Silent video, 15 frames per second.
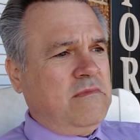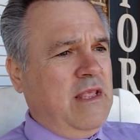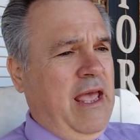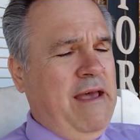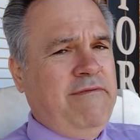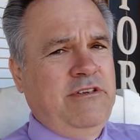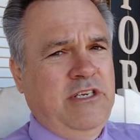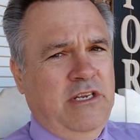
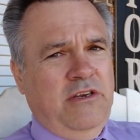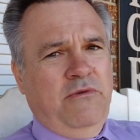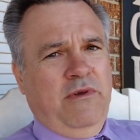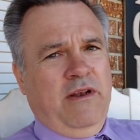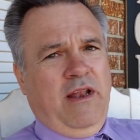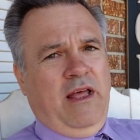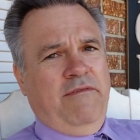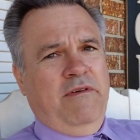I have genuine
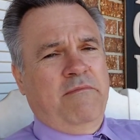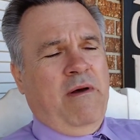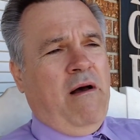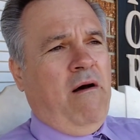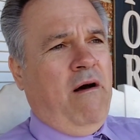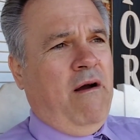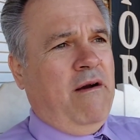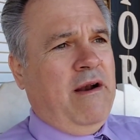love in my
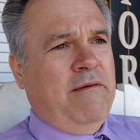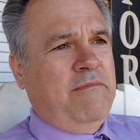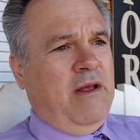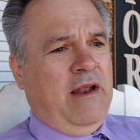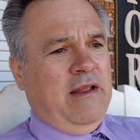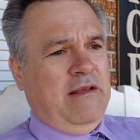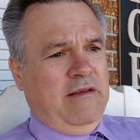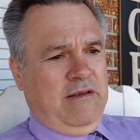heart. I'm
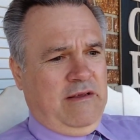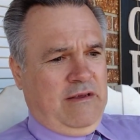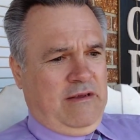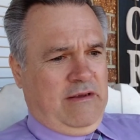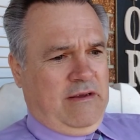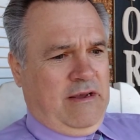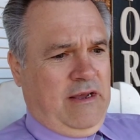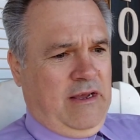not a
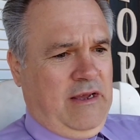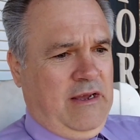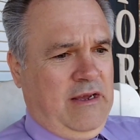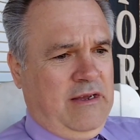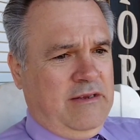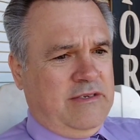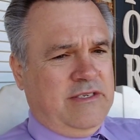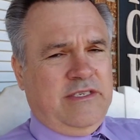
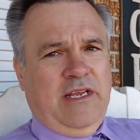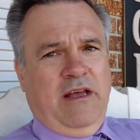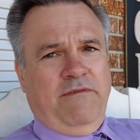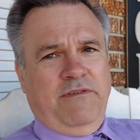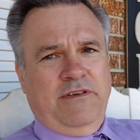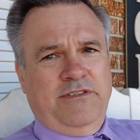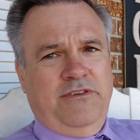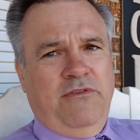
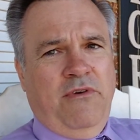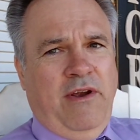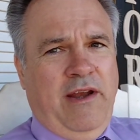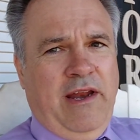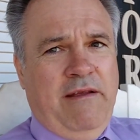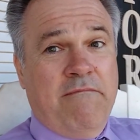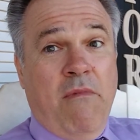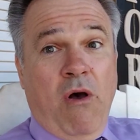selfish,
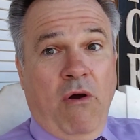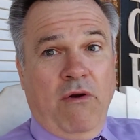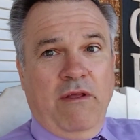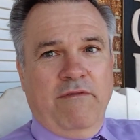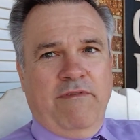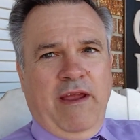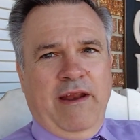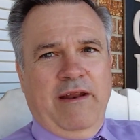greedy,
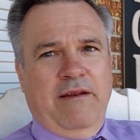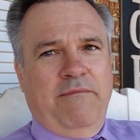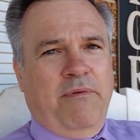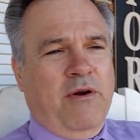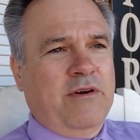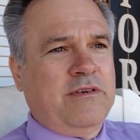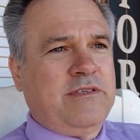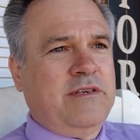motivated
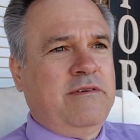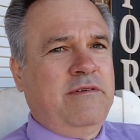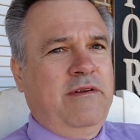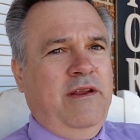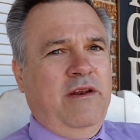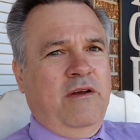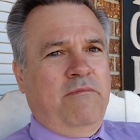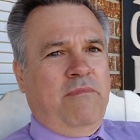person,
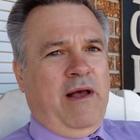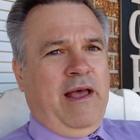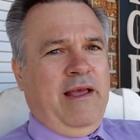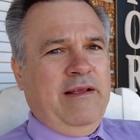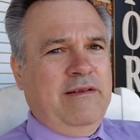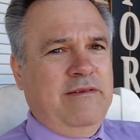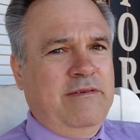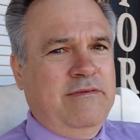you know, by
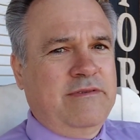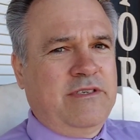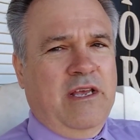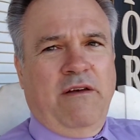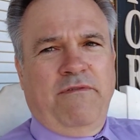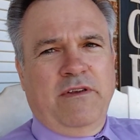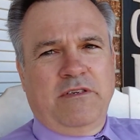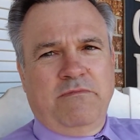
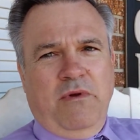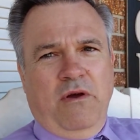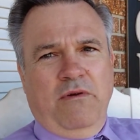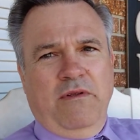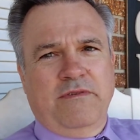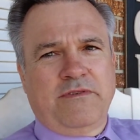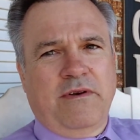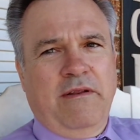selfish
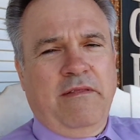motives or